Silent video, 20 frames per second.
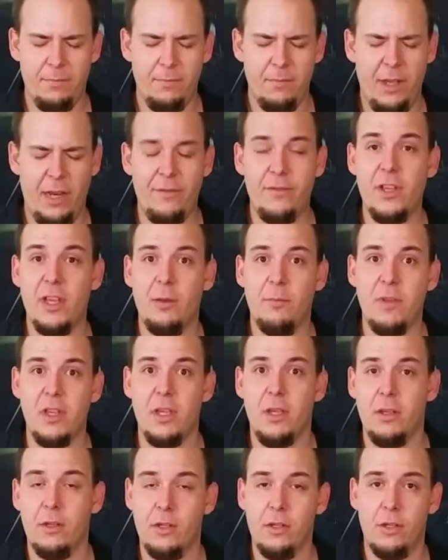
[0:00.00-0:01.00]

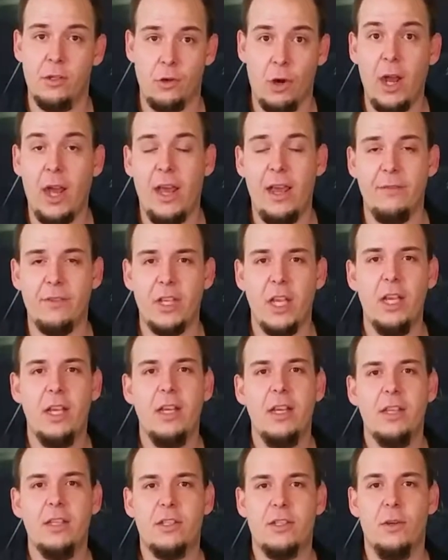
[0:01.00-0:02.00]
NVMe drives.
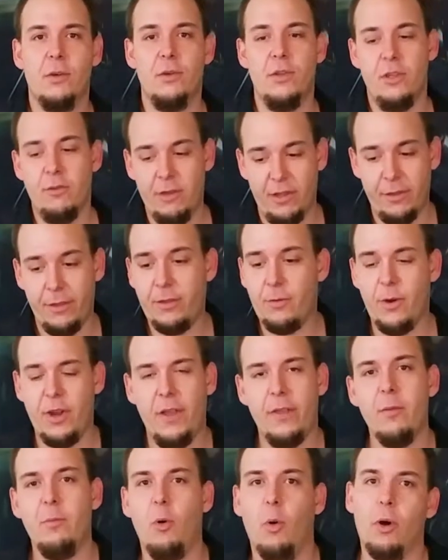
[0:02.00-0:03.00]
So you get 3
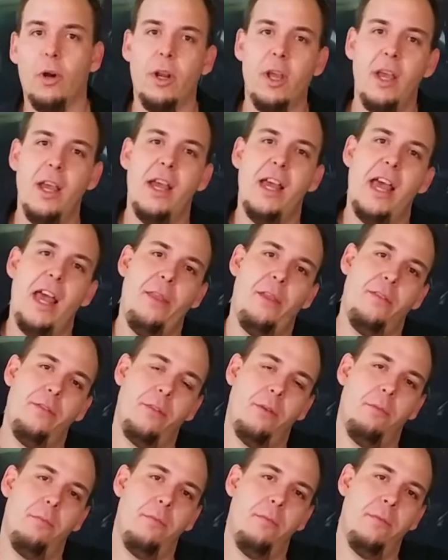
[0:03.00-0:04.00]
on the board, and
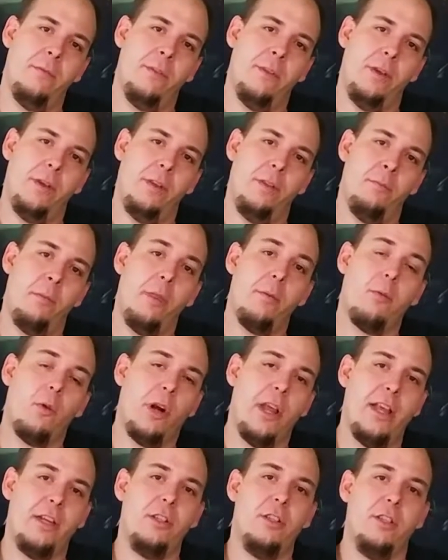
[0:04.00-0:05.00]
then the
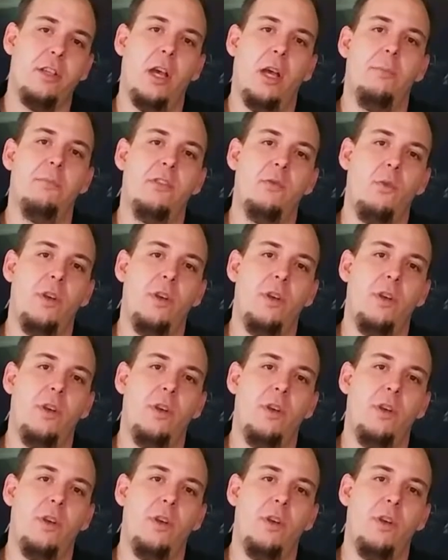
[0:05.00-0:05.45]
motherboard actually comes